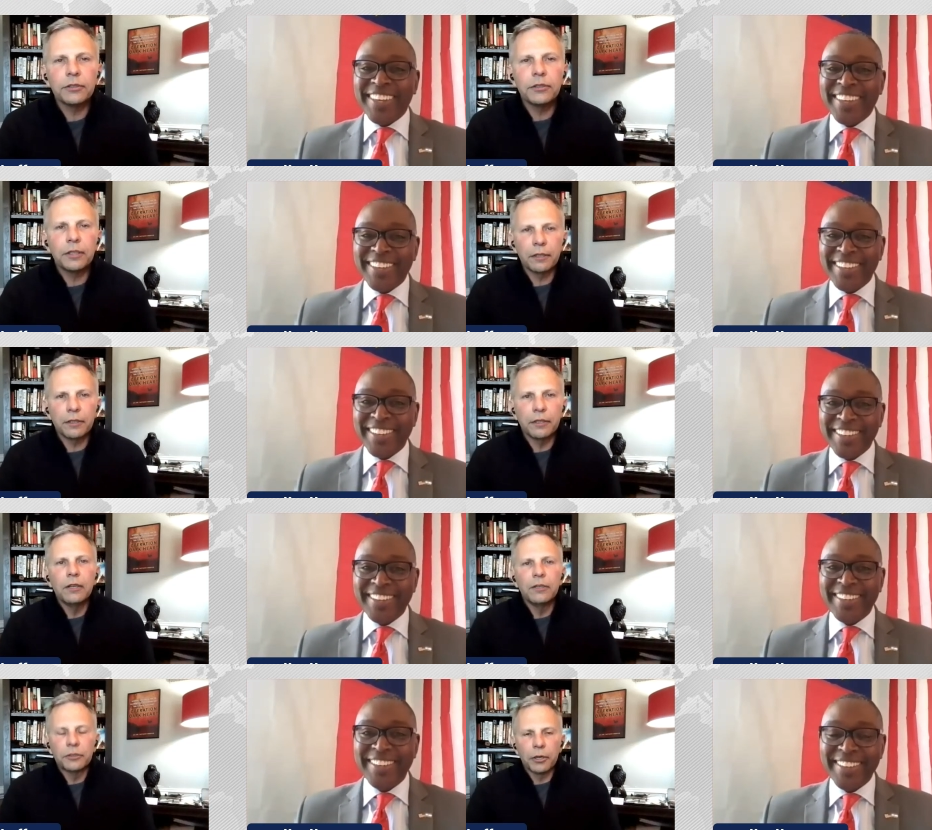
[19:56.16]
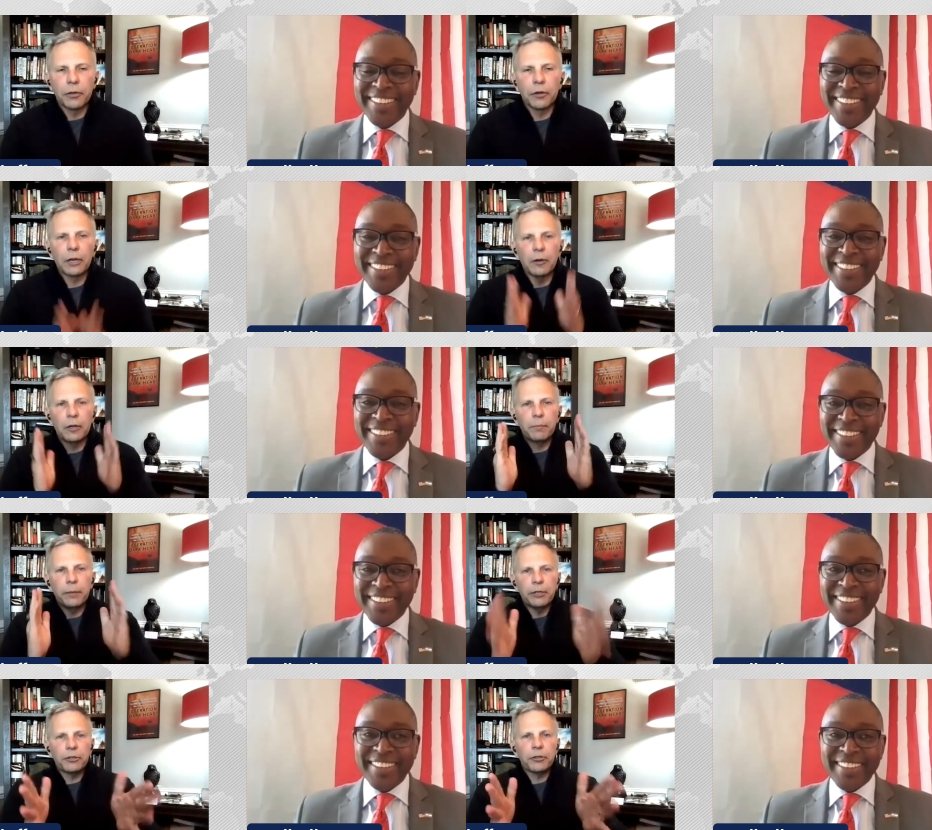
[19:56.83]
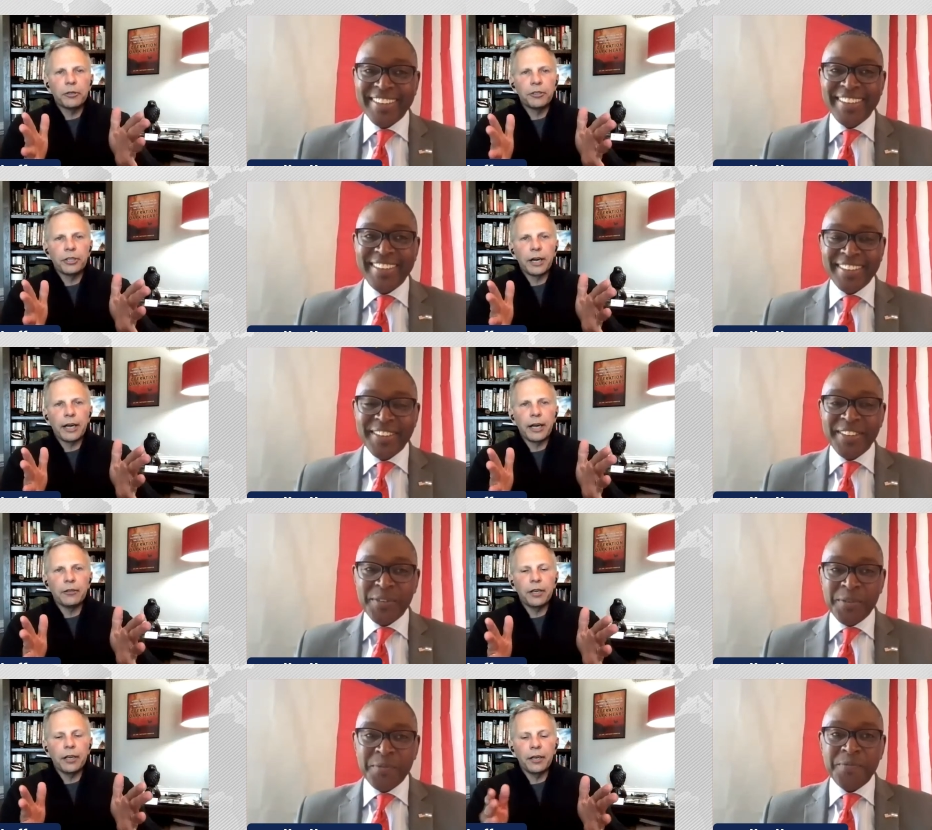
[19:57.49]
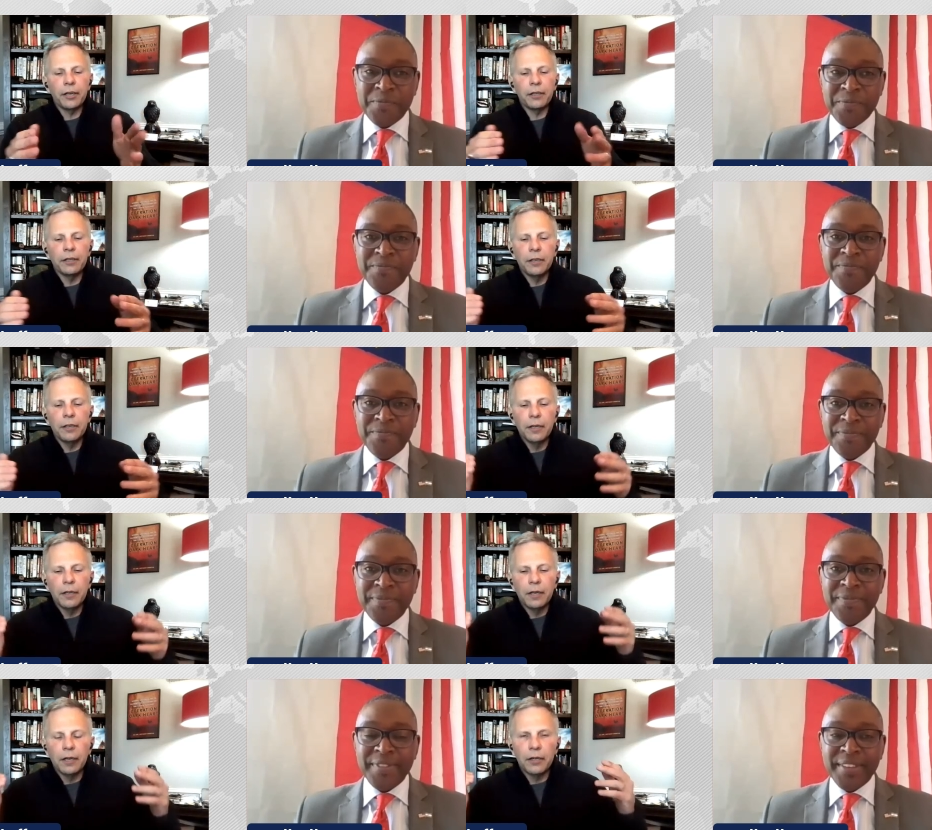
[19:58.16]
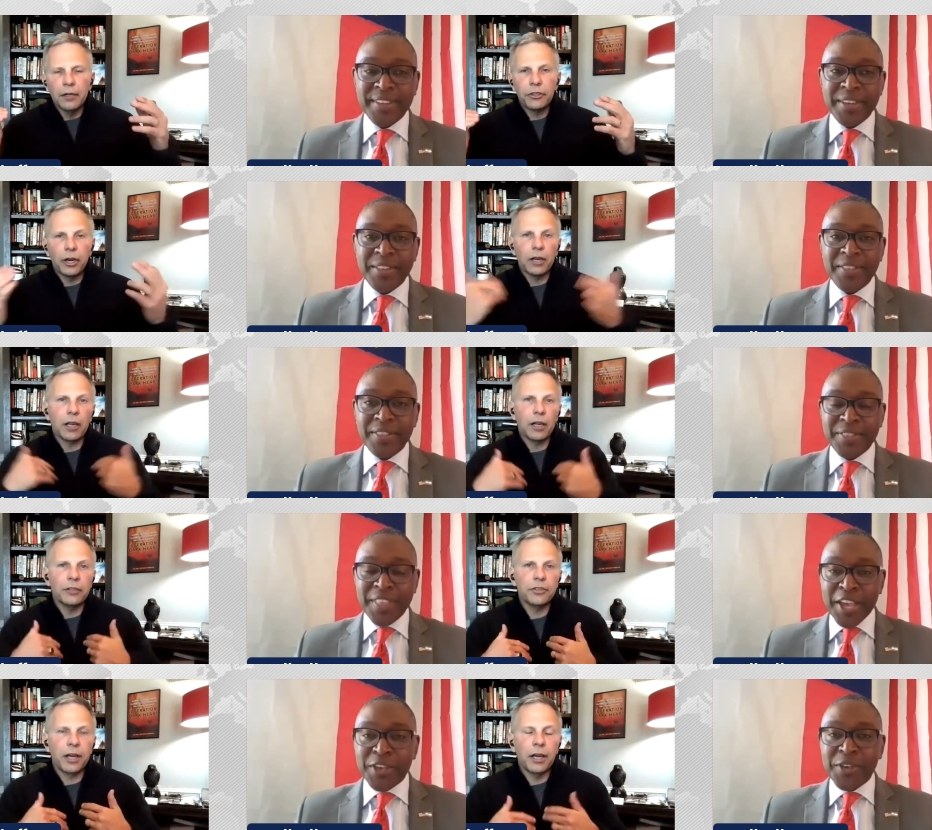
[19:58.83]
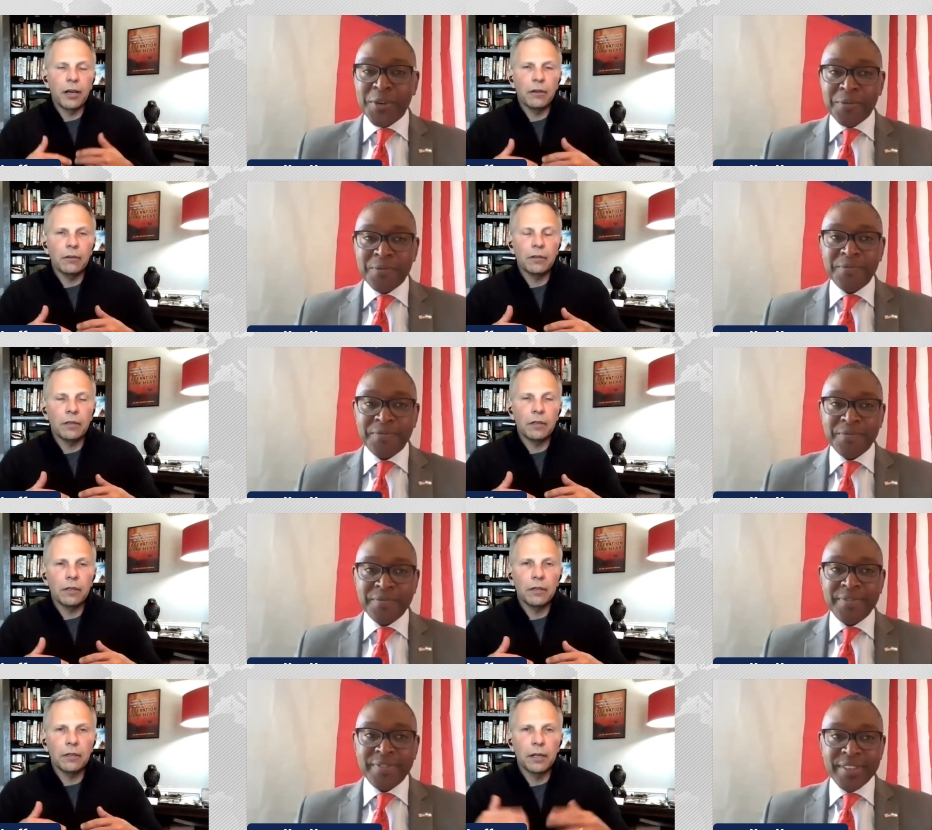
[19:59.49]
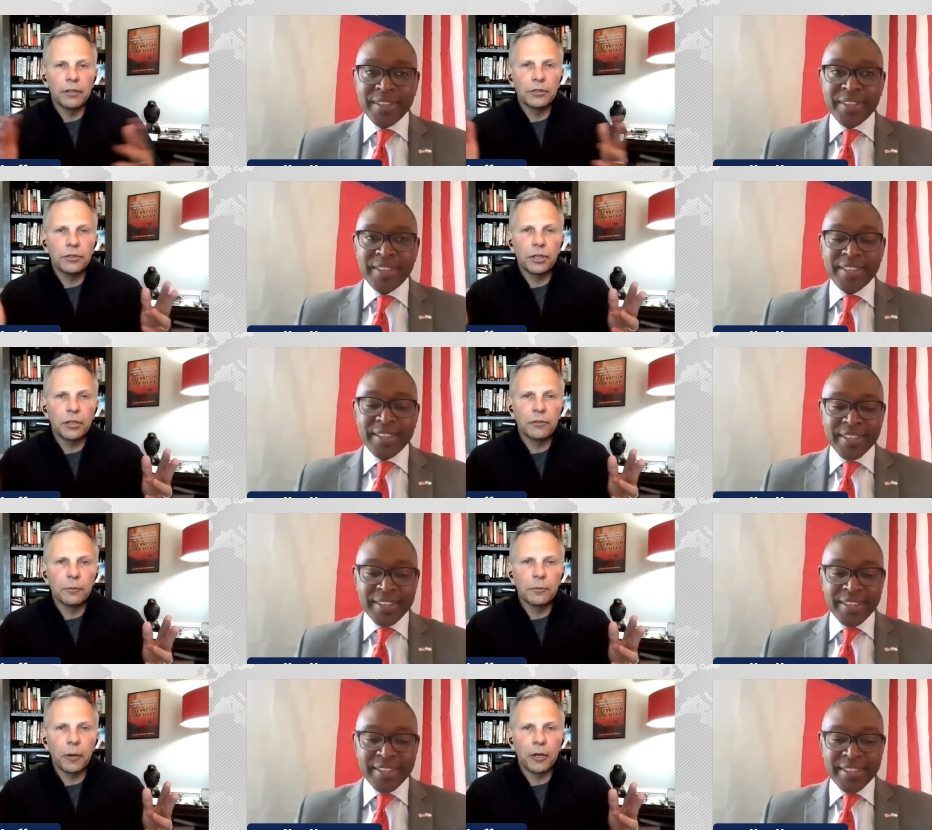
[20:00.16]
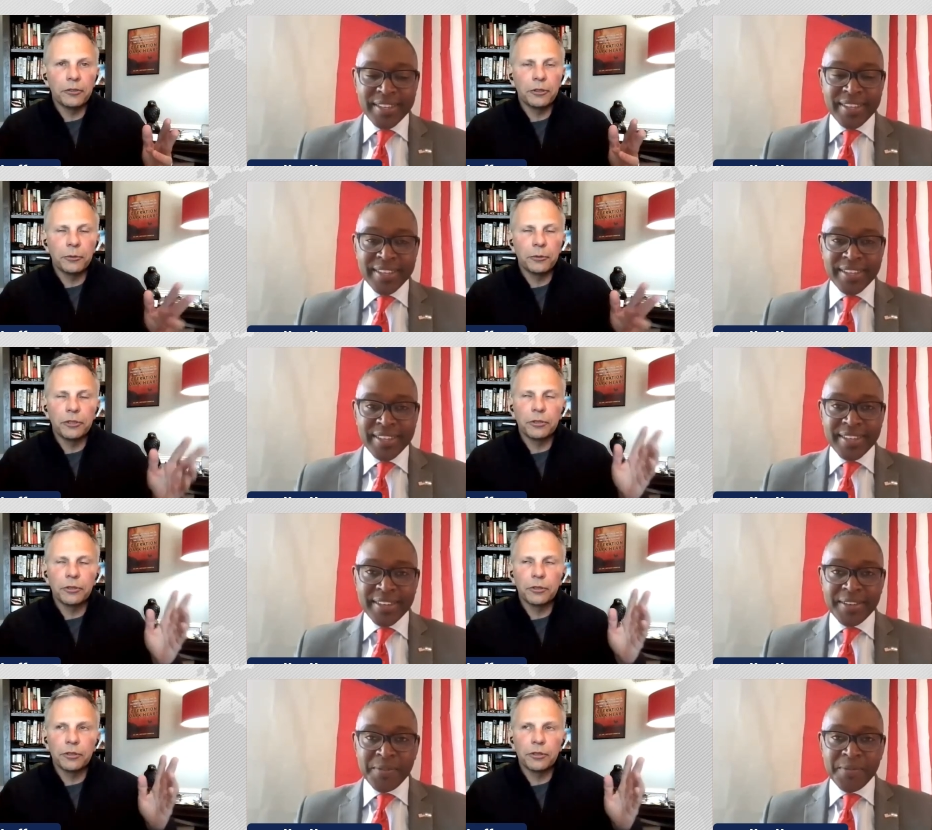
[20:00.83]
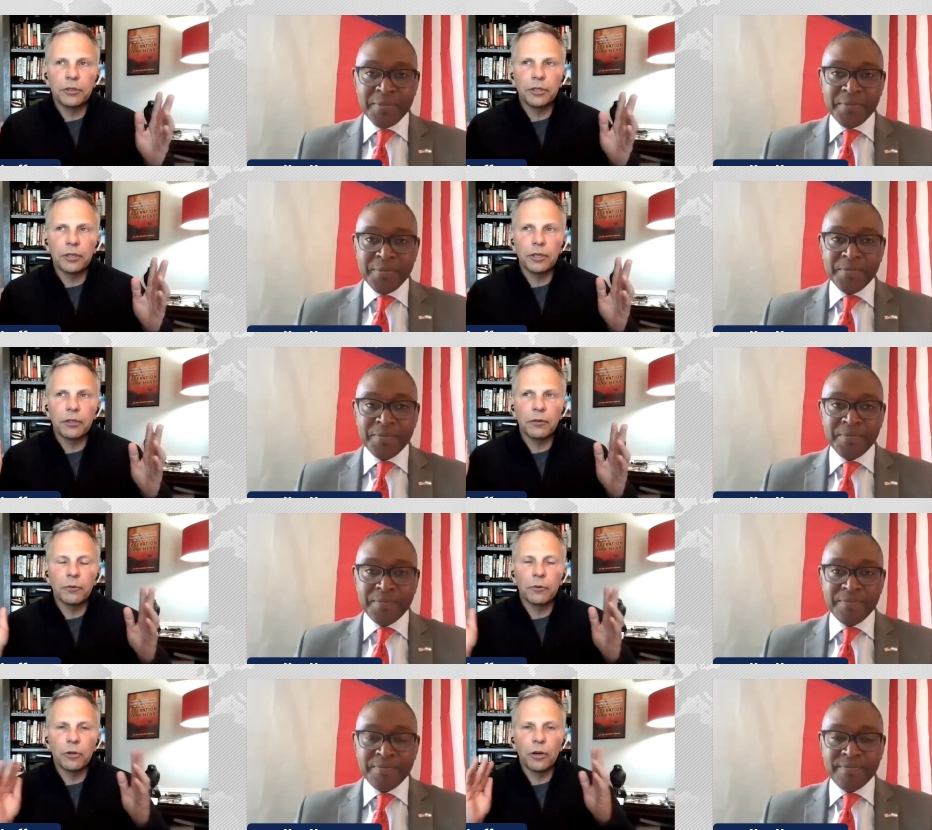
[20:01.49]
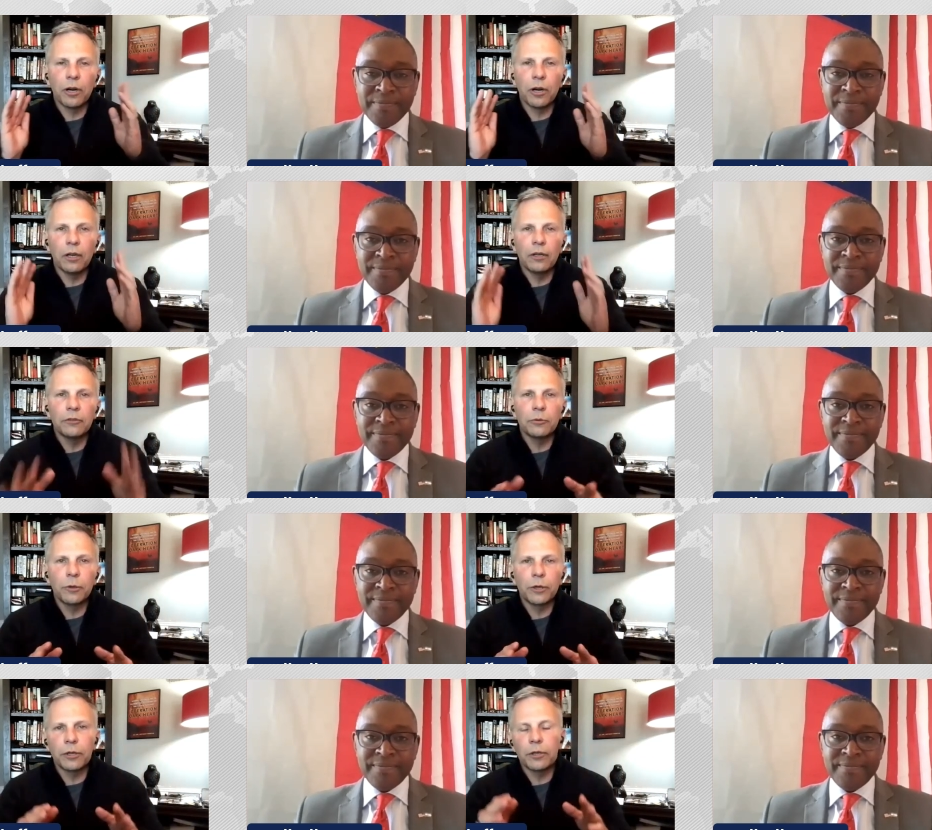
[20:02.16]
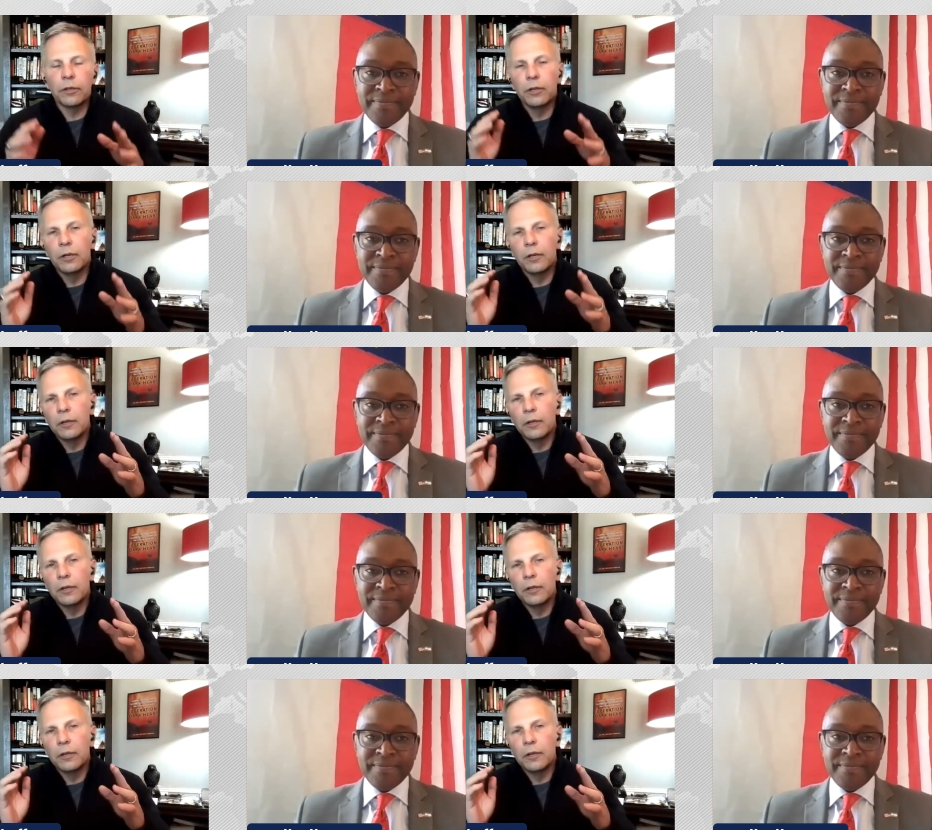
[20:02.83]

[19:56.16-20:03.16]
Speaker 1: then so anyway, be sure and check out Ken. Uh, check us Thank out, uh, London Center for Policy Research. Uh, we're on Twitter,